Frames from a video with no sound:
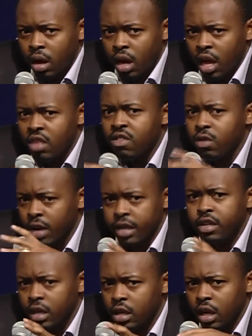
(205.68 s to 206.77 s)

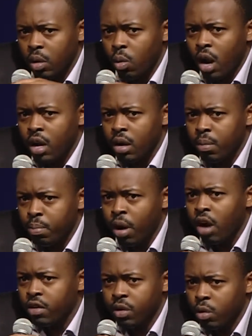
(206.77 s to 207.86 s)
insulated in one
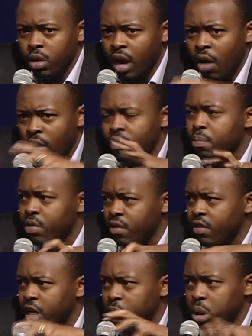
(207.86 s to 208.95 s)
part of the world, however
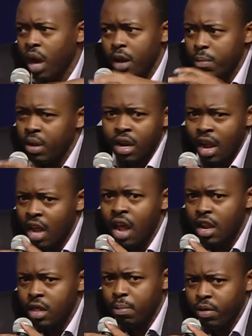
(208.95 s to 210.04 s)
privileged you had been. And I'd
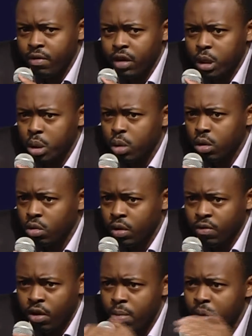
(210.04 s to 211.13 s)
had the privilege to go through the
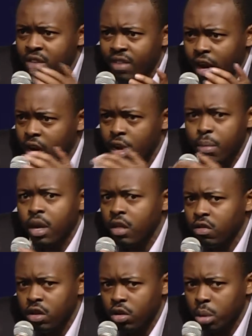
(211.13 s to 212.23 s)
very best academic
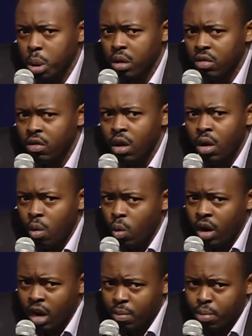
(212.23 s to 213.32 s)
institutions,
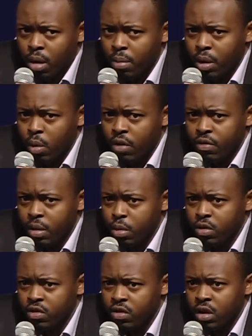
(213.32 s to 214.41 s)
work at probably one of the
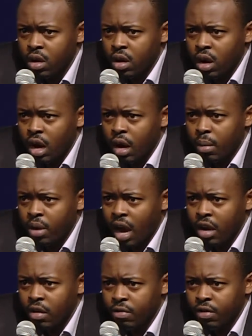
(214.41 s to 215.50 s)
most
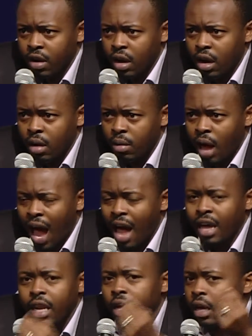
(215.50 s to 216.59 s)

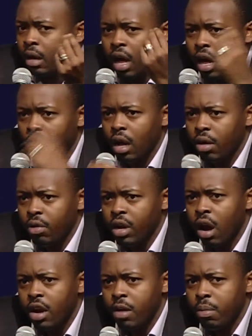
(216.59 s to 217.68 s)
highly
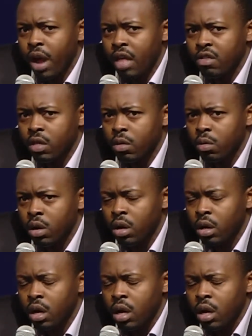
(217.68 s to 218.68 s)
regarded brands in the world.